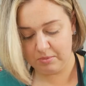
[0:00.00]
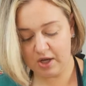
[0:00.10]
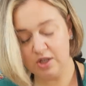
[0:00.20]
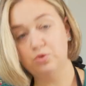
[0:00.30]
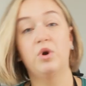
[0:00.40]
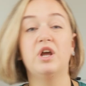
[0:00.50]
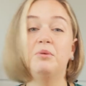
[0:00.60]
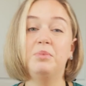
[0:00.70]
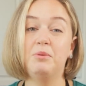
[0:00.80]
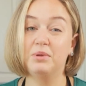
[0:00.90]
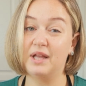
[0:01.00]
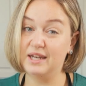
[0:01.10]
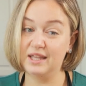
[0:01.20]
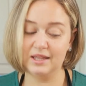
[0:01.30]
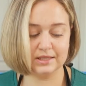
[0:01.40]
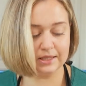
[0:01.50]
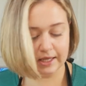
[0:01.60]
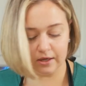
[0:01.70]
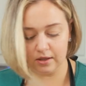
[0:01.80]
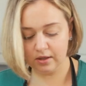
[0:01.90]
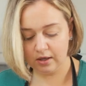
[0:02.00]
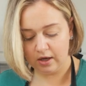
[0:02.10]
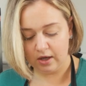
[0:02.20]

because we're gonna be blending this later.